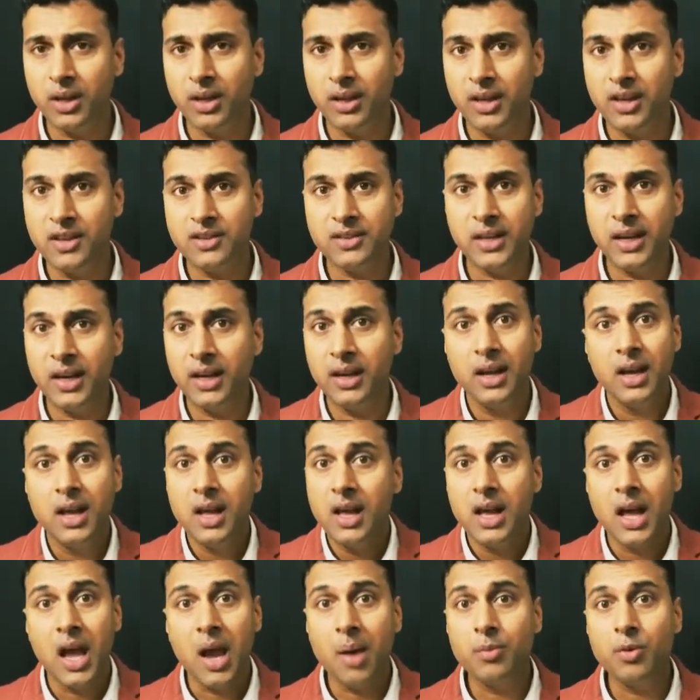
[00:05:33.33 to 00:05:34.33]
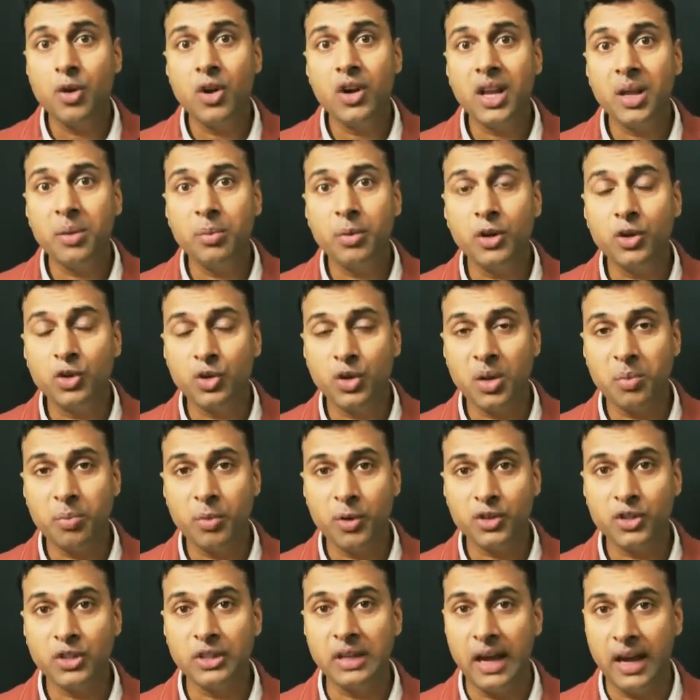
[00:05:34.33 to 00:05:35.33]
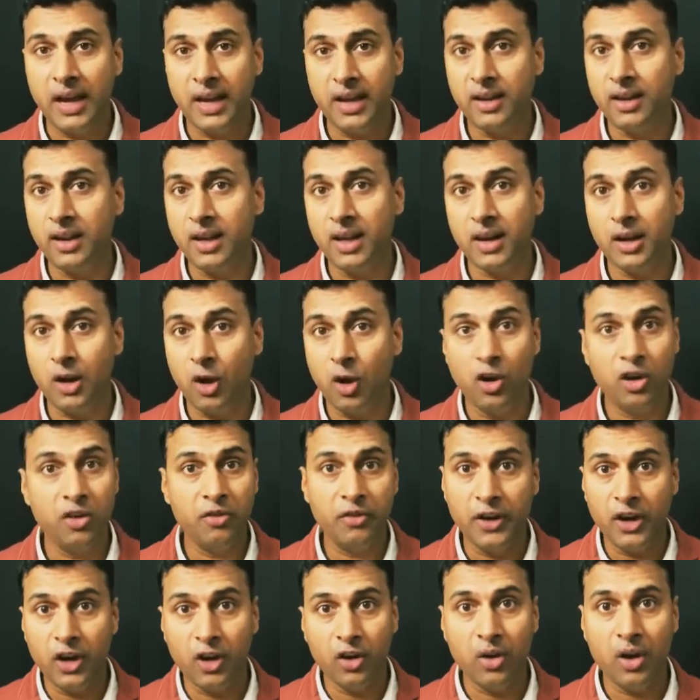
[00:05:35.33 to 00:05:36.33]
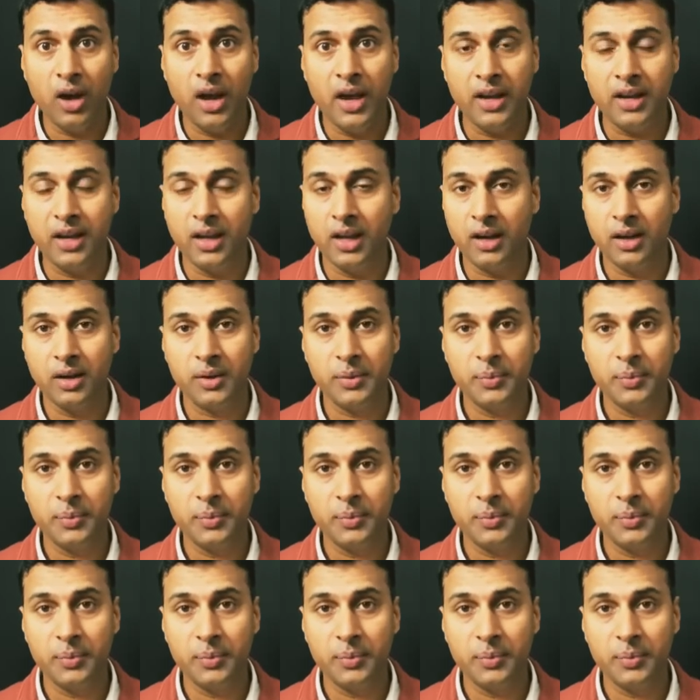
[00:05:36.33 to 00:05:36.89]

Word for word: He said, I'm not able to deposit INR or withdraw INR.